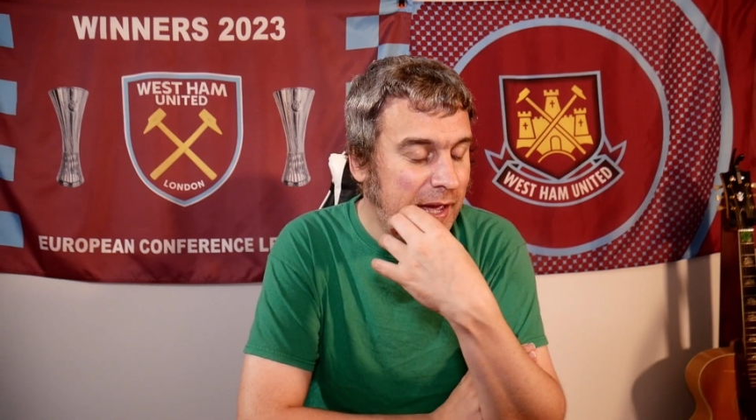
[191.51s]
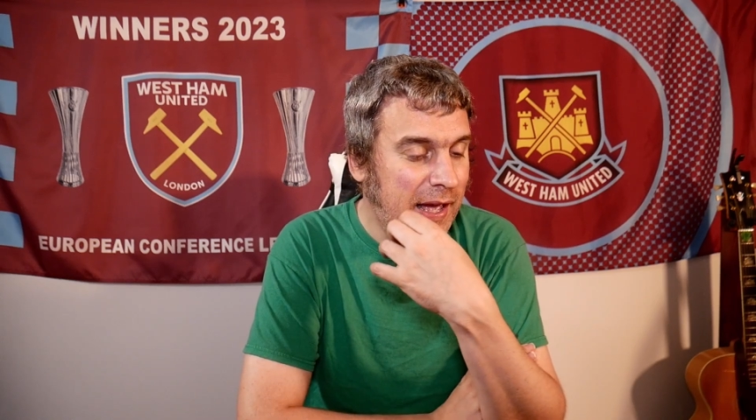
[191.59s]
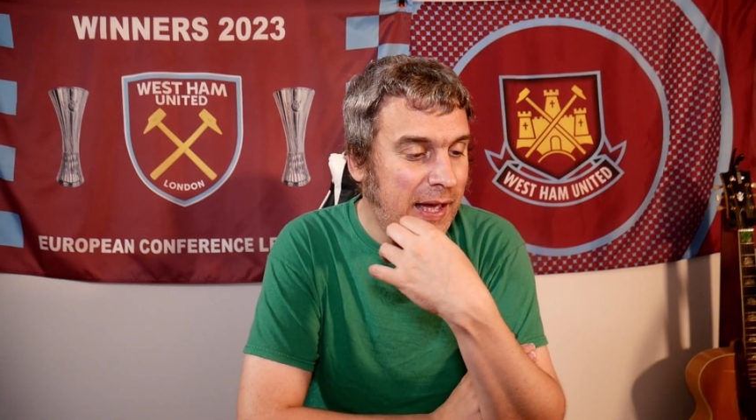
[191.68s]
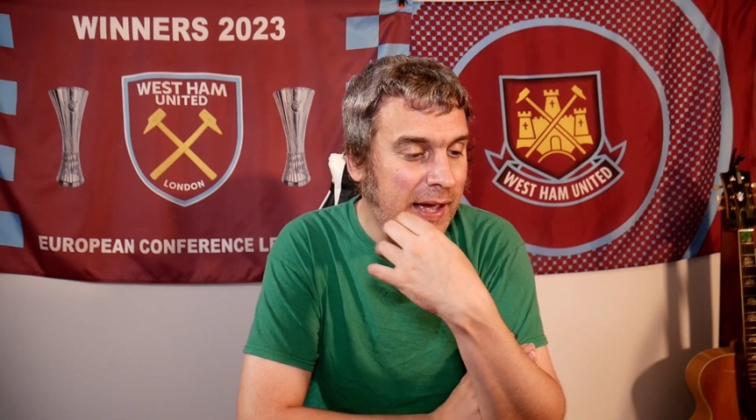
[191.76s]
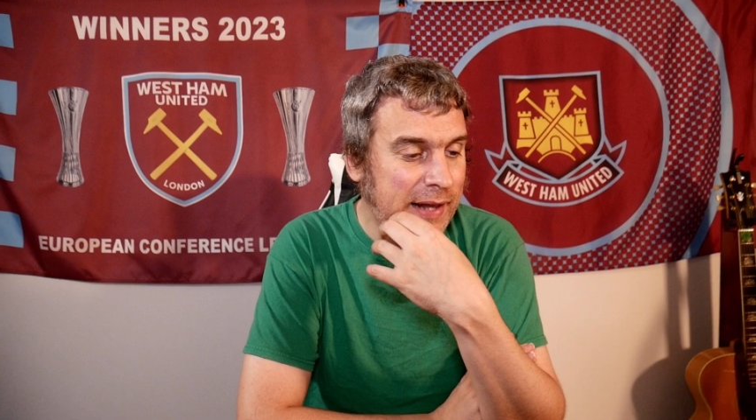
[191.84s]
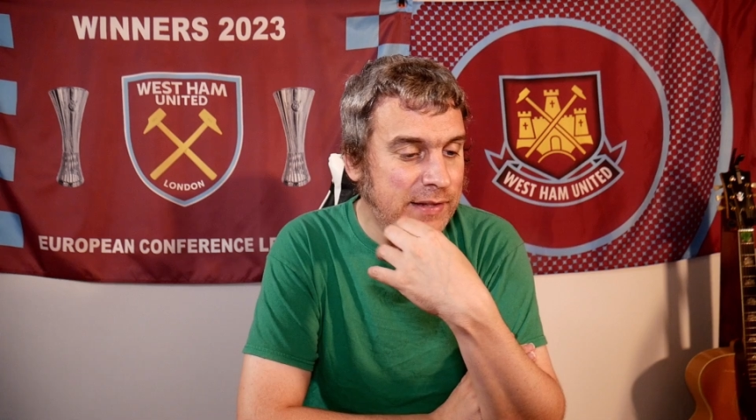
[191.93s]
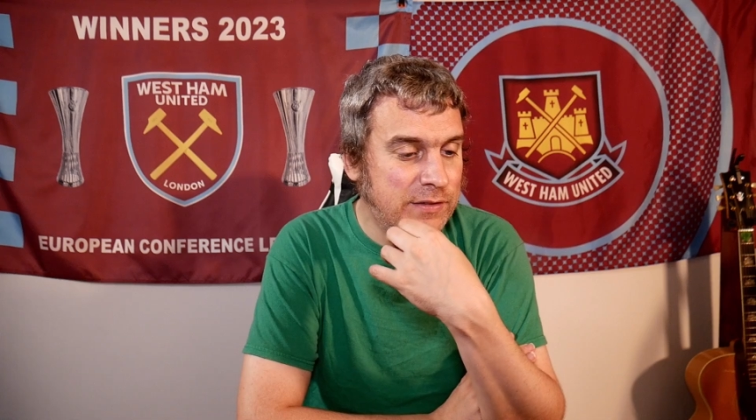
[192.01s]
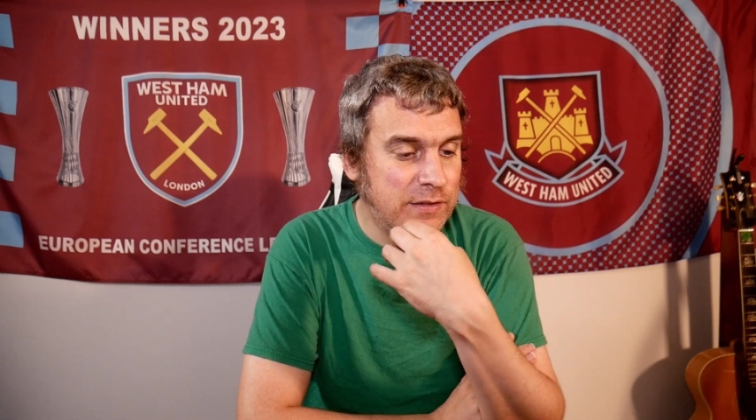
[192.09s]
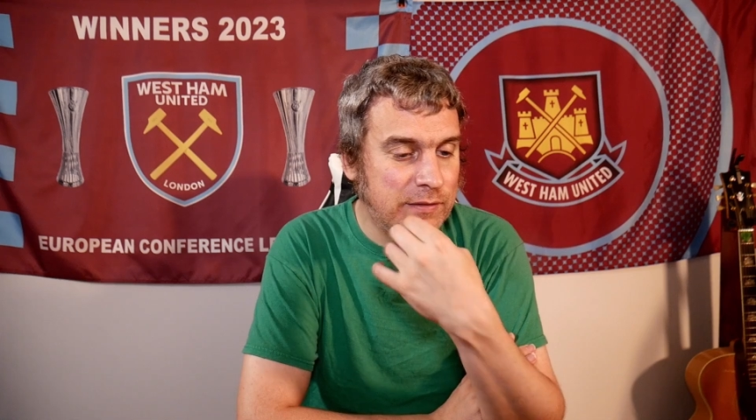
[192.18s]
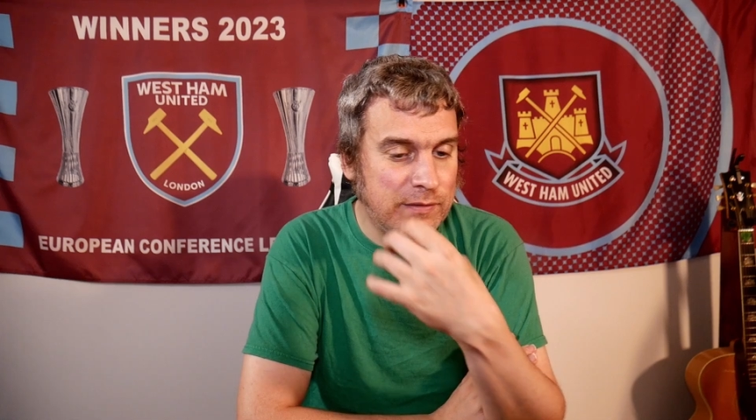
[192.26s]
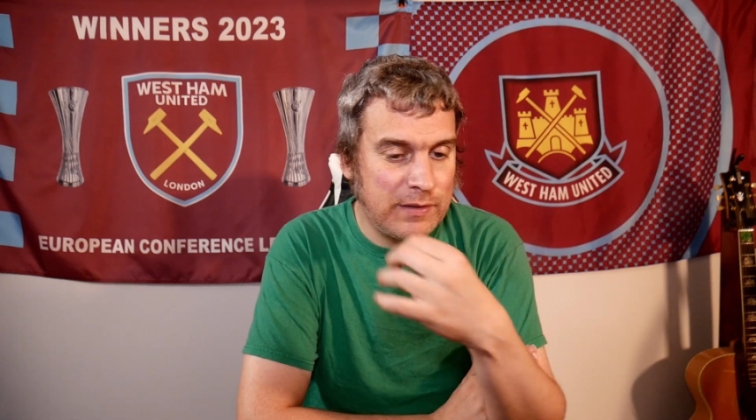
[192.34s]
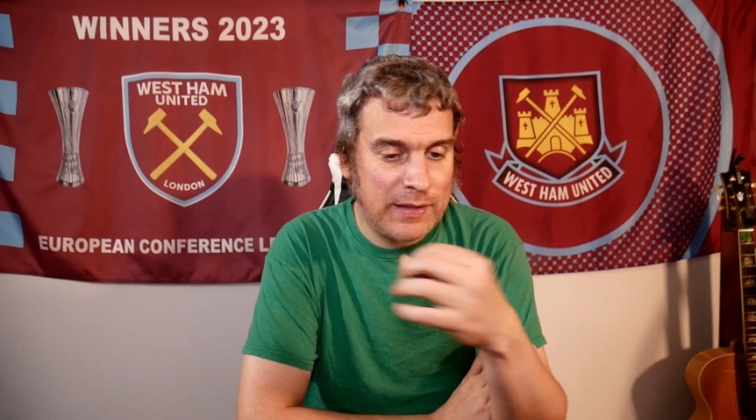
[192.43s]

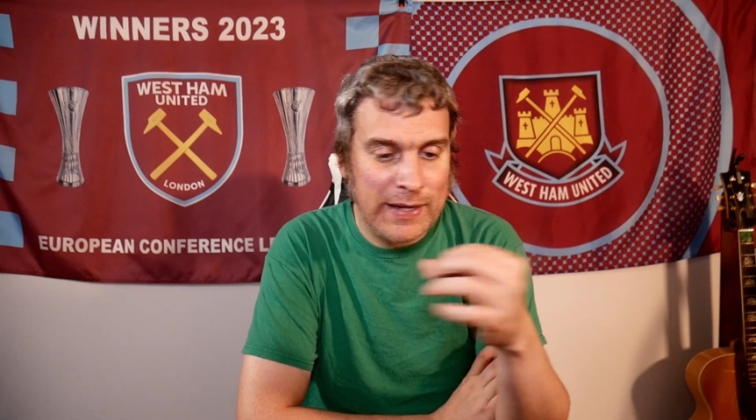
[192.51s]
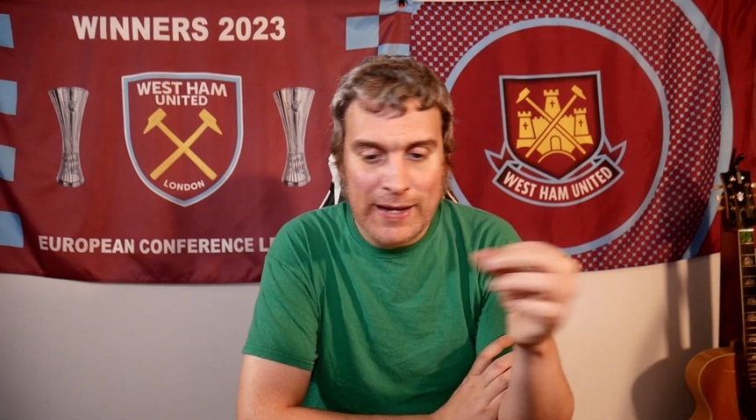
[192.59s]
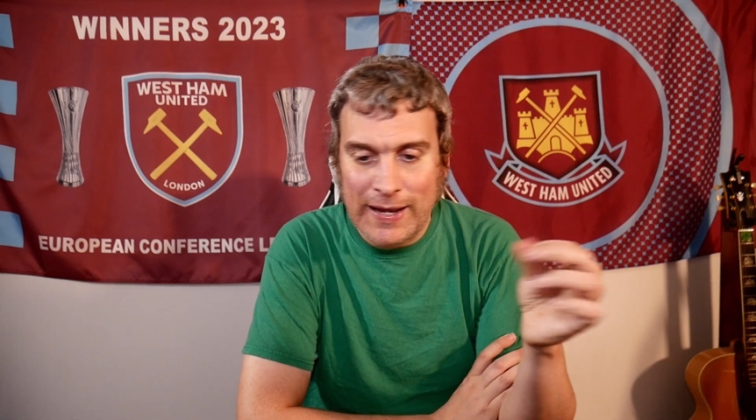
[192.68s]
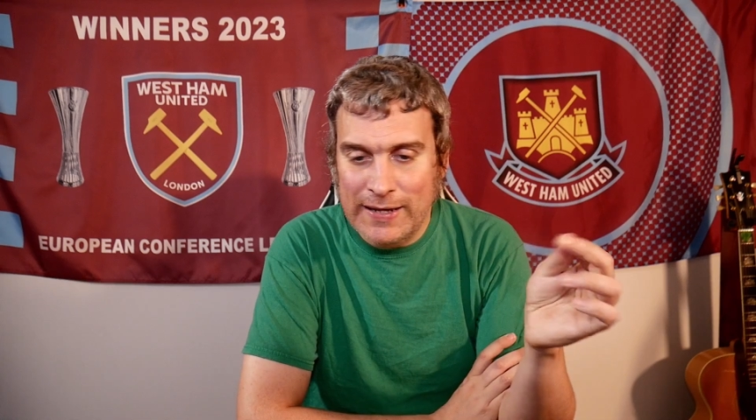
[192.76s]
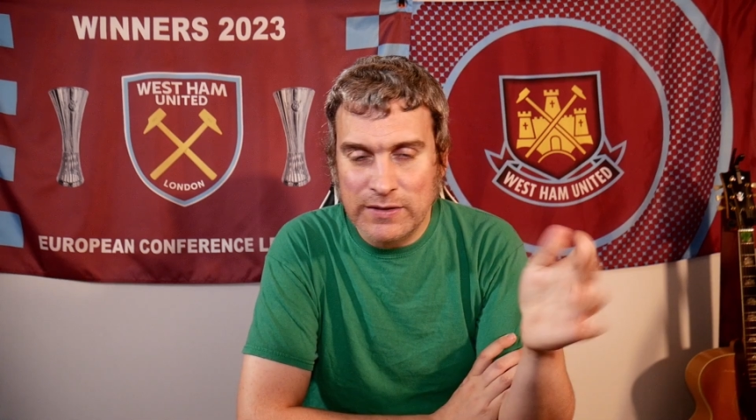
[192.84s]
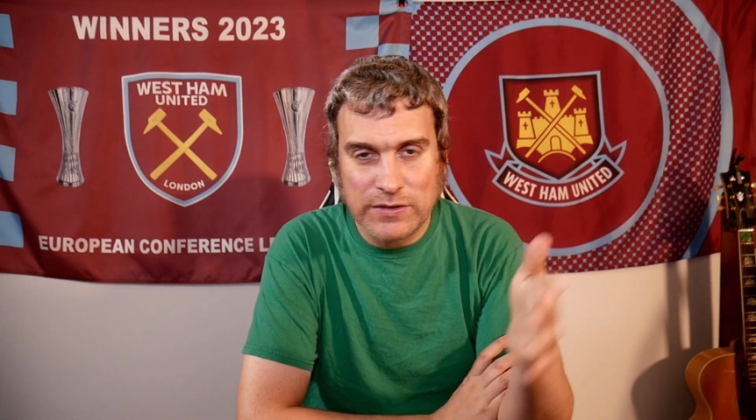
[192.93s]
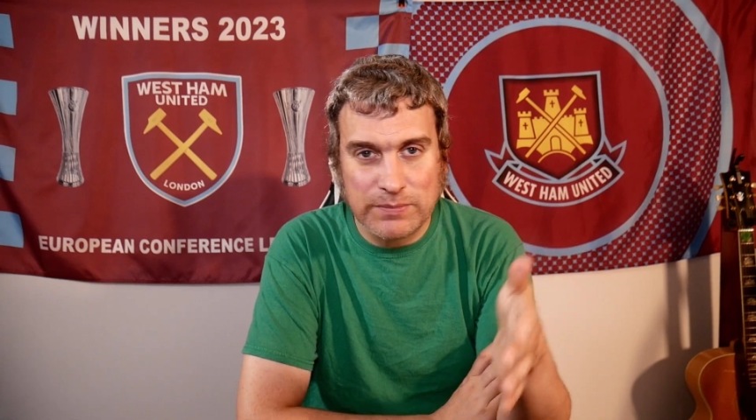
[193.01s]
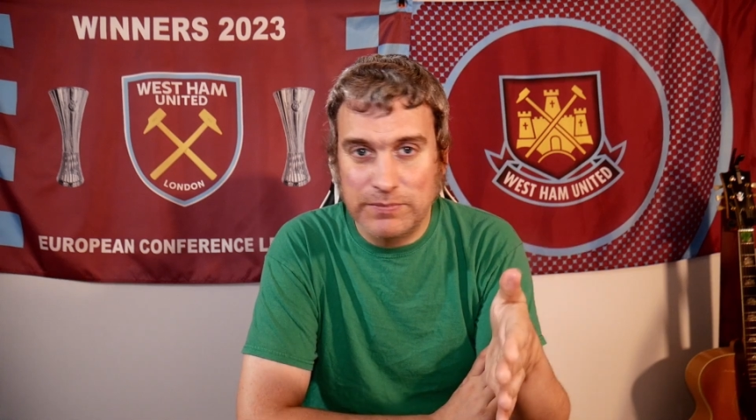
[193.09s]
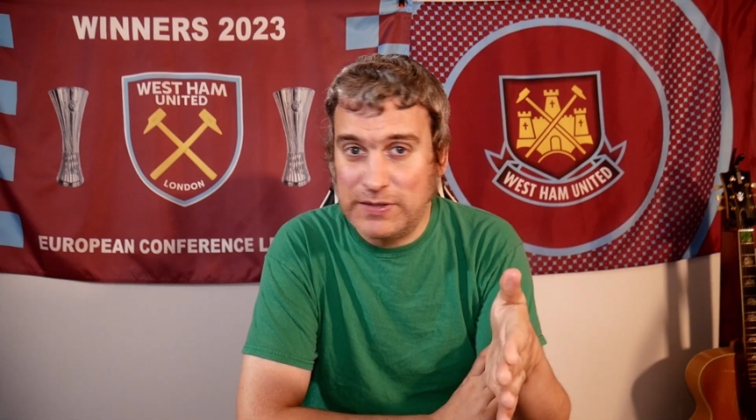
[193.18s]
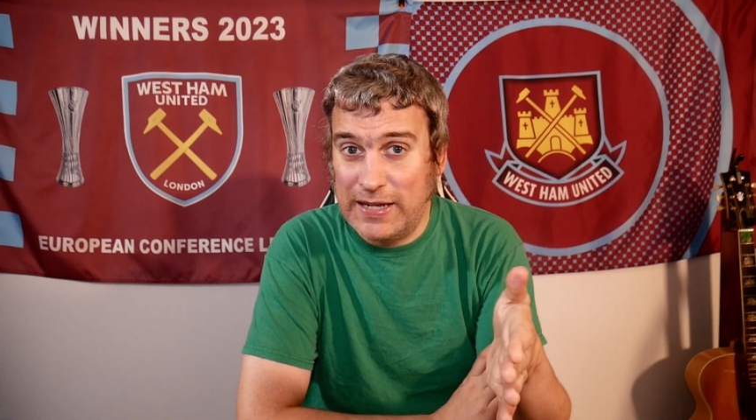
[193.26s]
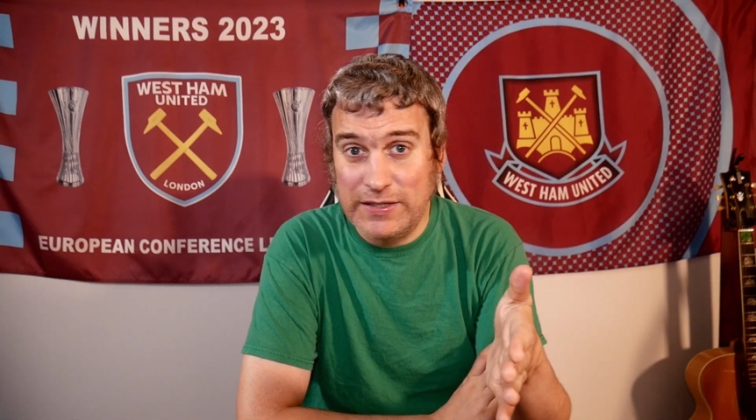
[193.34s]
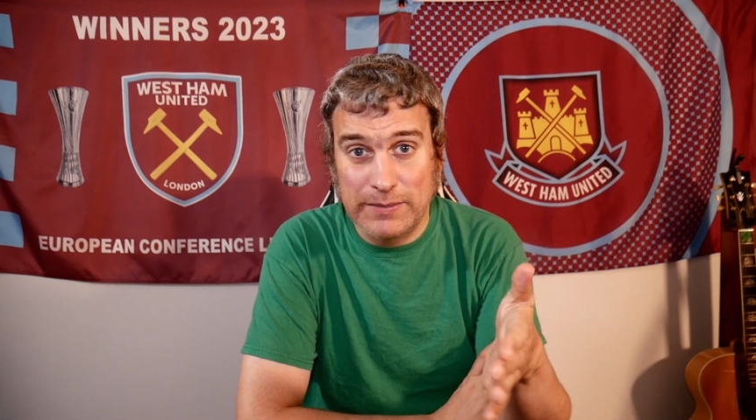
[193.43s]
And Ings
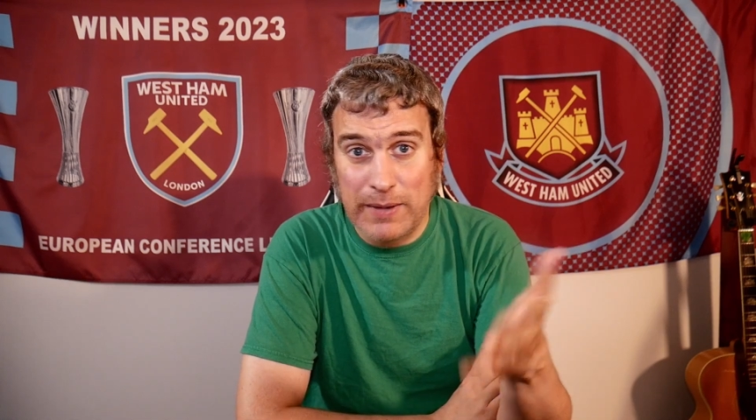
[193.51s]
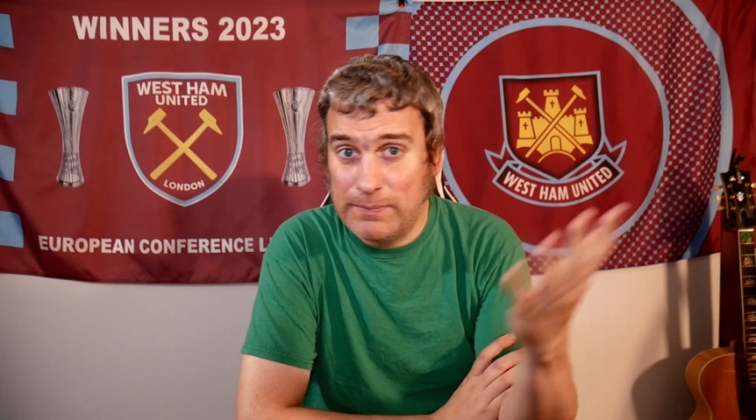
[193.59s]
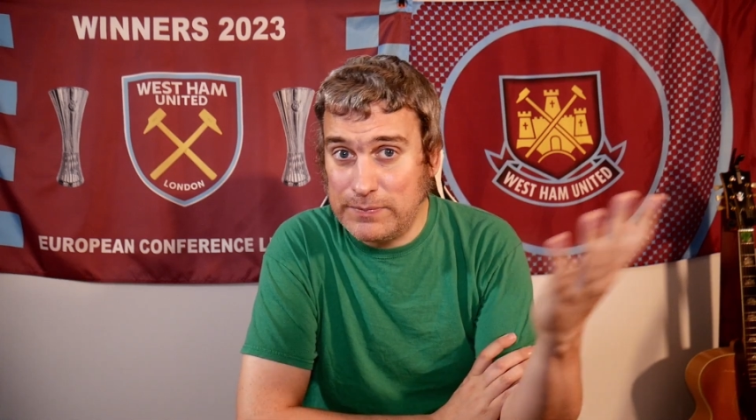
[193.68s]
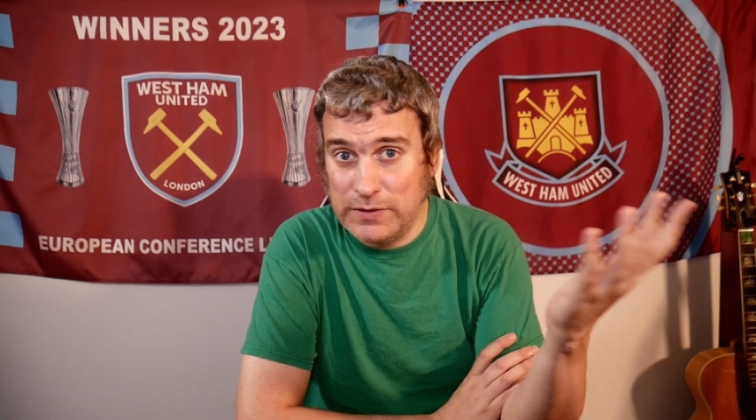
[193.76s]
sets him up,